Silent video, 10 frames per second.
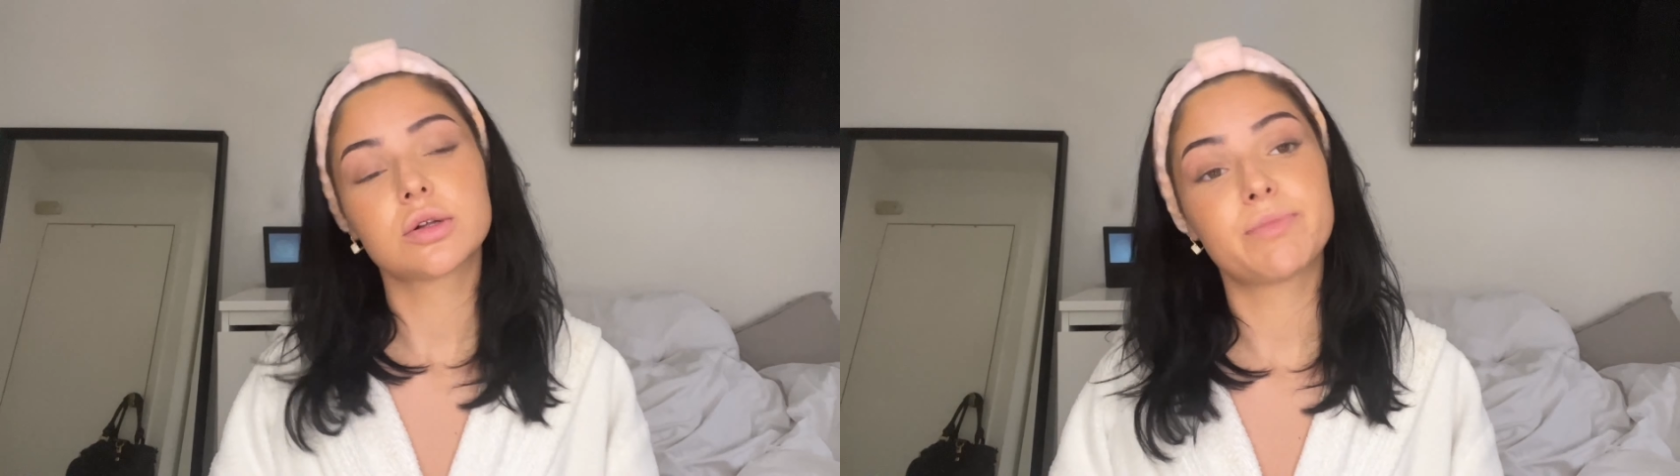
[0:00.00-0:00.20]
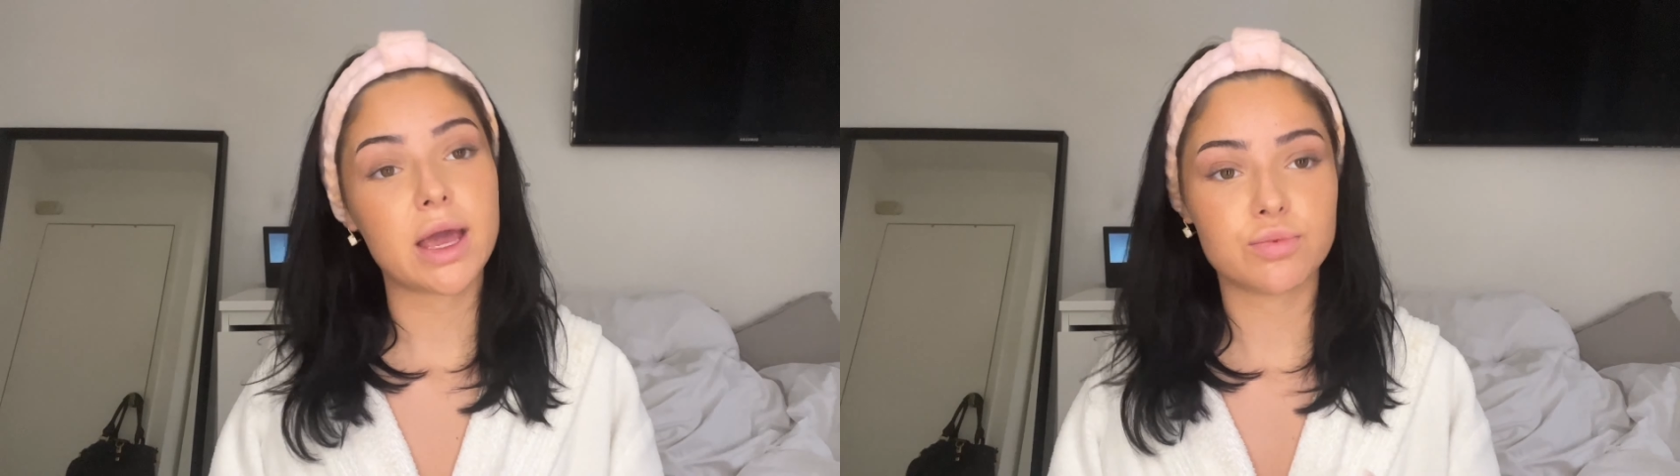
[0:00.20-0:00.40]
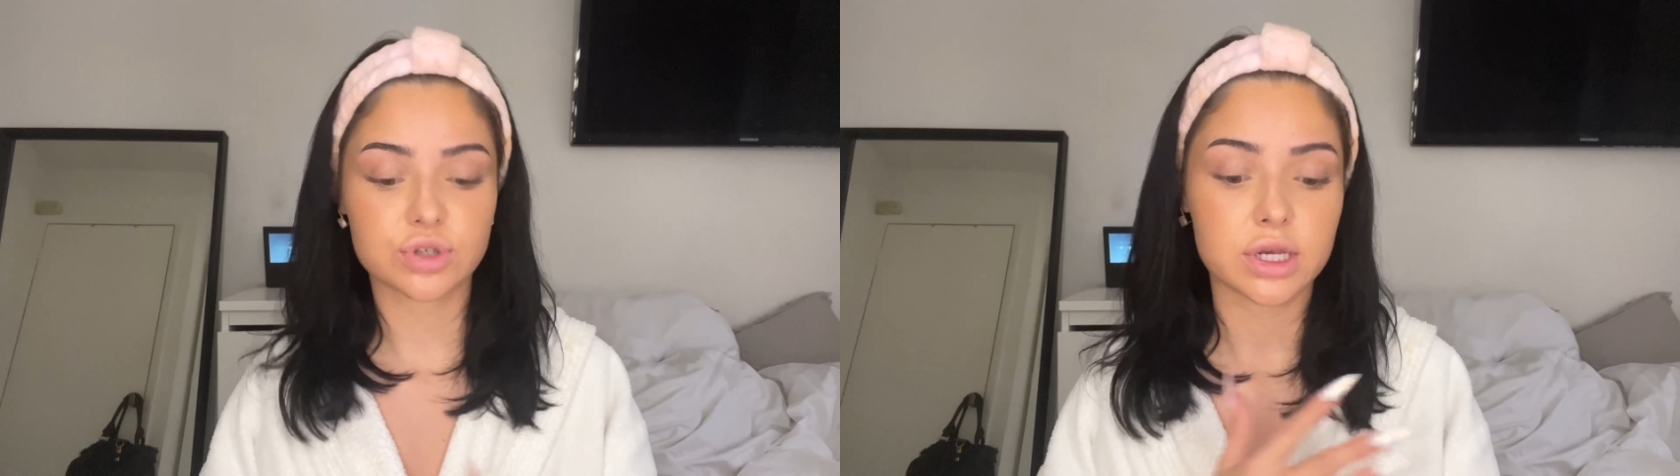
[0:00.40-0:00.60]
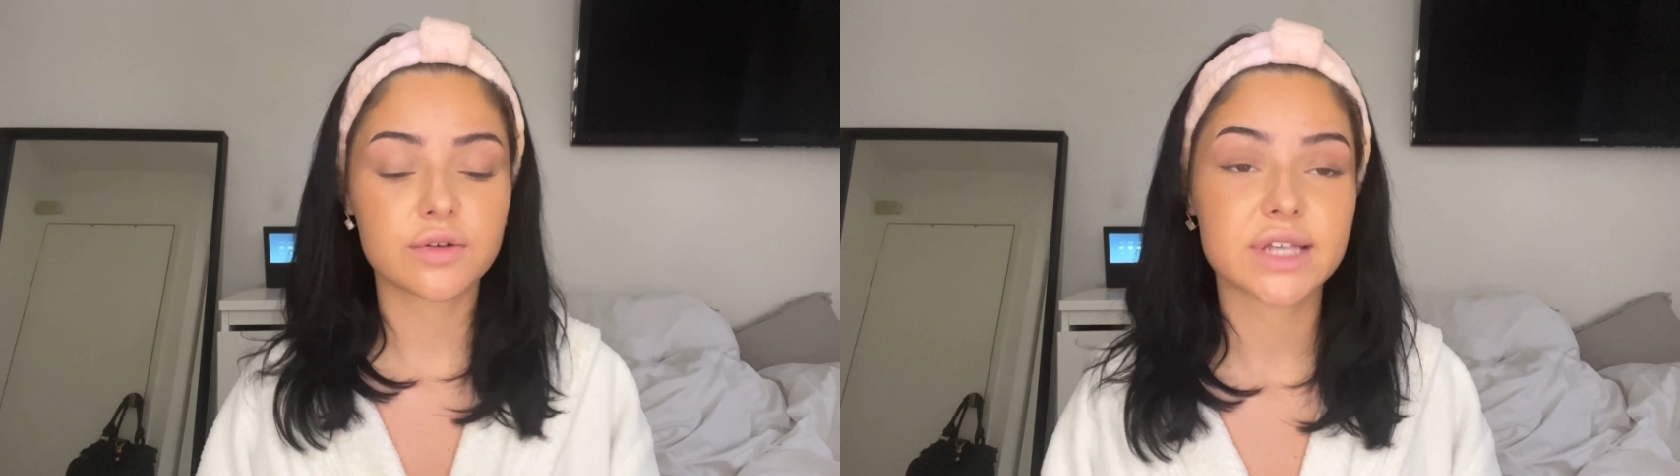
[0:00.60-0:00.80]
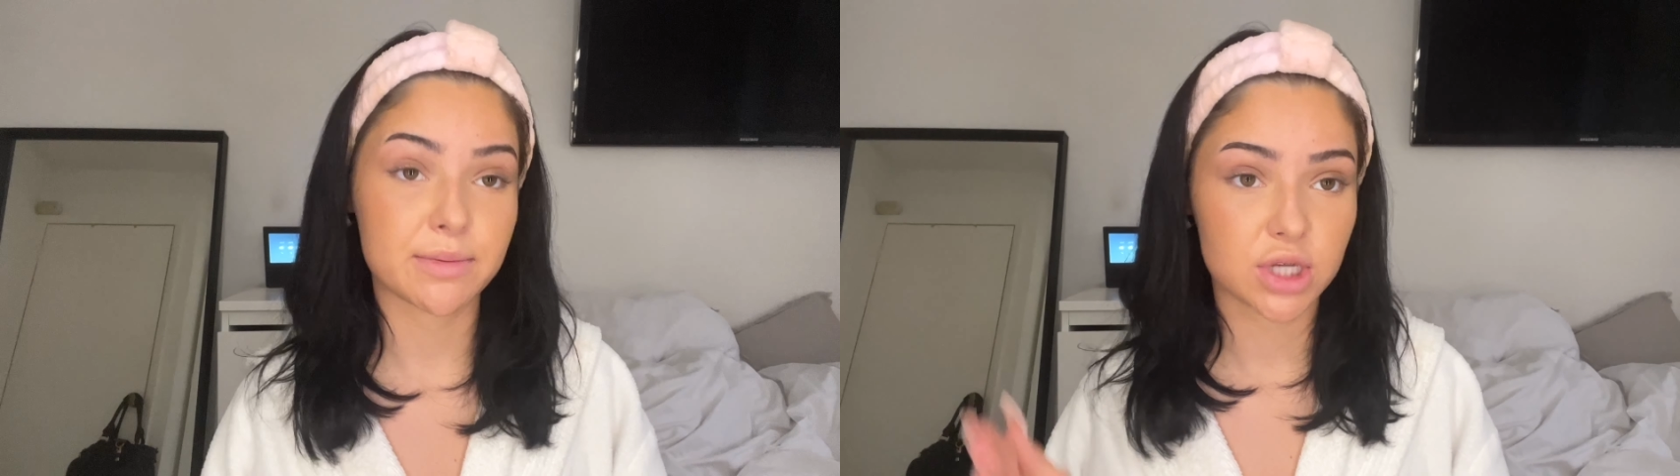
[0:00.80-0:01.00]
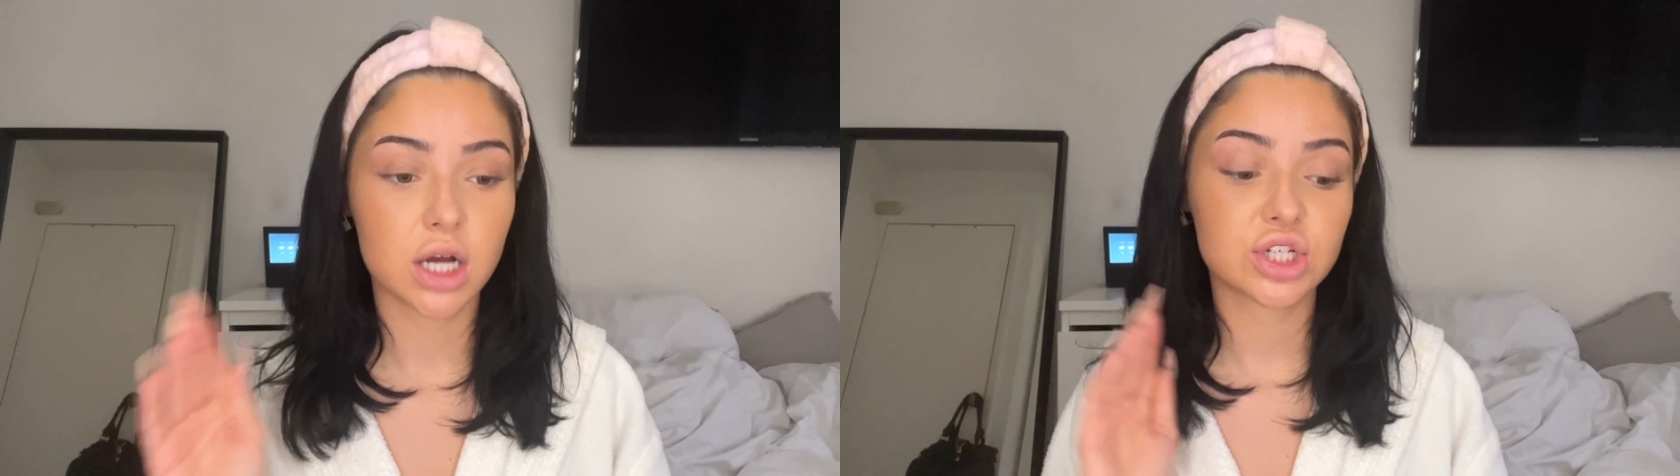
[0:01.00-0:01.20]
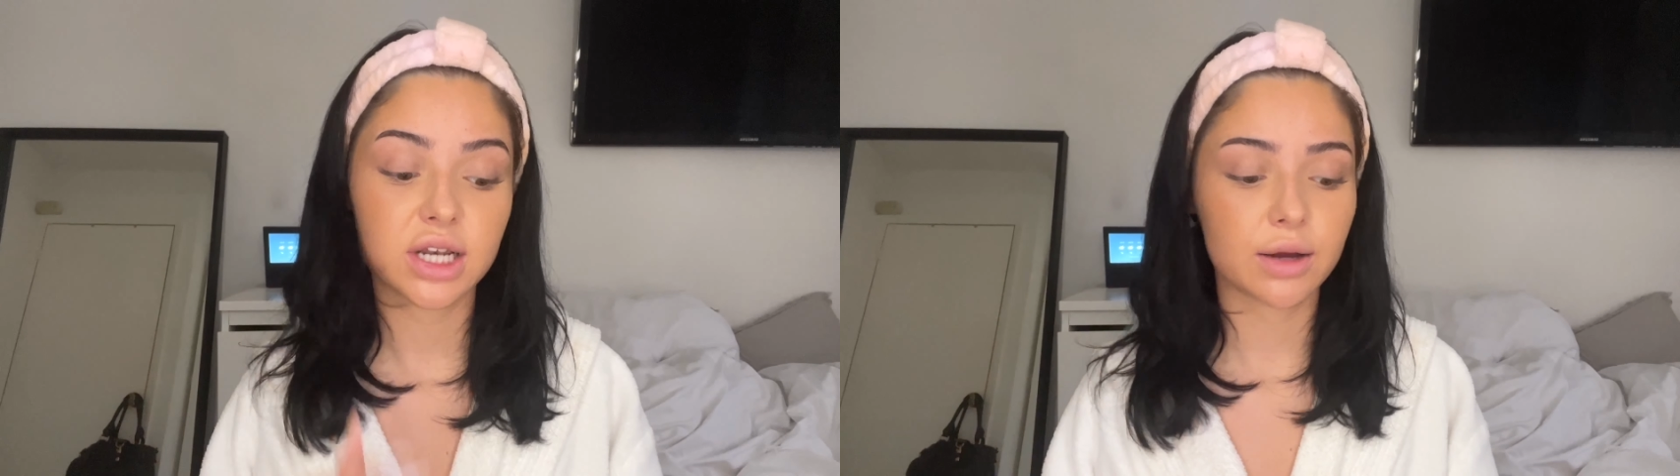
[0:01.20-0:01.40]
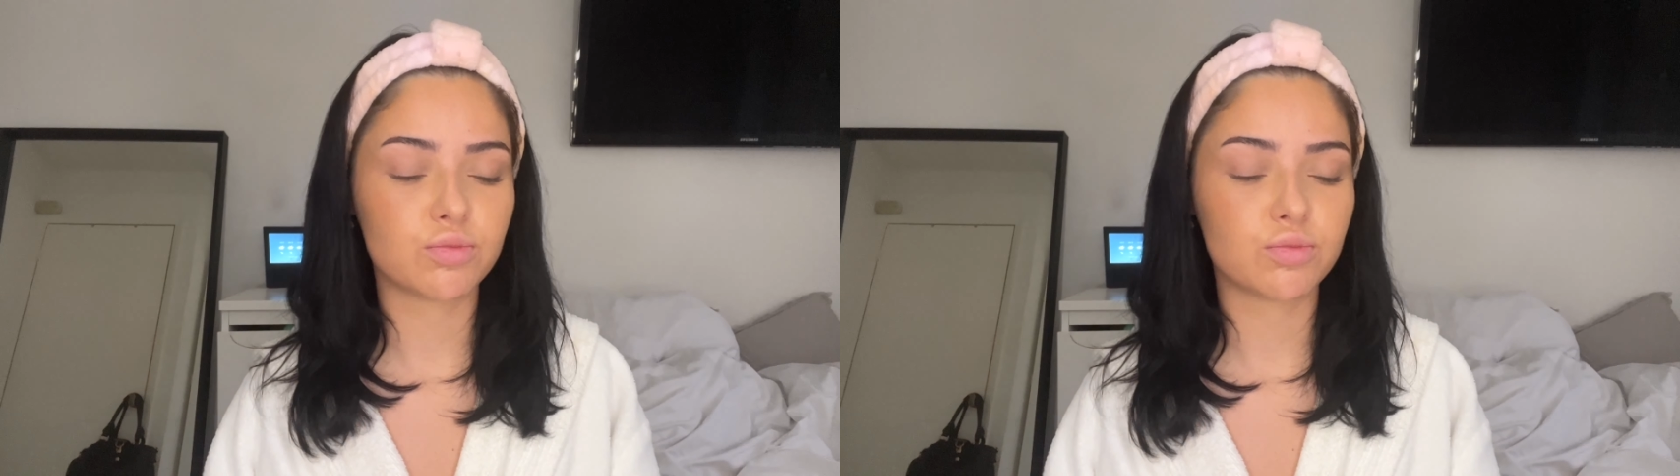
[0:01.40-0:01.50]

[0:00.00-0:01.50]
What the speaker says: babe, you're self-sabotaging, like,